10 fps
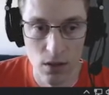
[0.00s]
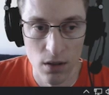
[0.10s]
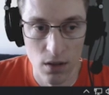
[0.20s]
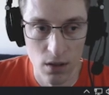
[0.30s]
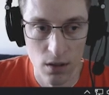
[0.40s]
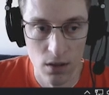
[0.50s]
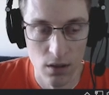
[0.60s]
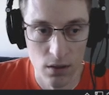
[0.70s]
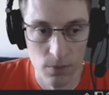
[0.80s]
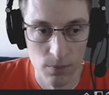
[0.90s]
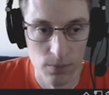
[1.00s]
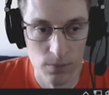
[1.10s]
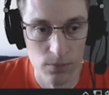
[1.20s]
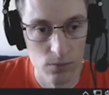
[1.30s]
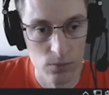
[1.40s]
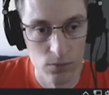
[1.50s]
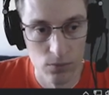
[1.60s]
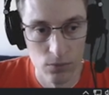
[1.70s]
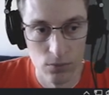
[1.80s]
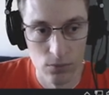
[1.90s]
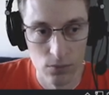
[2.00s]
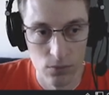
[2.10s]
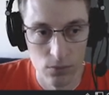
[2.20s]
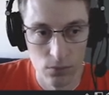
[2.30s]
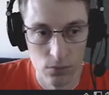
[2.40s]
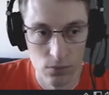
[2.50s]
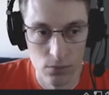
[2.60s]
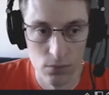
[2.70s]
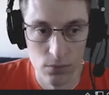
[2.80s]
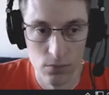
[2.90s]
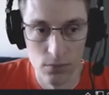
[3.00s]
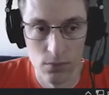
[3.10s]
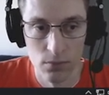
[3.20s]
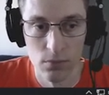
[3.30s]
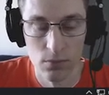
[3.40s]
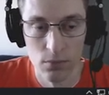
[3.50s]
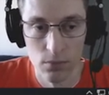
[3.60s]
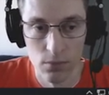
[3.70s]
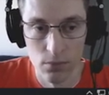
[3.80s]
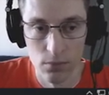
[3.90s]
Nobody speaks.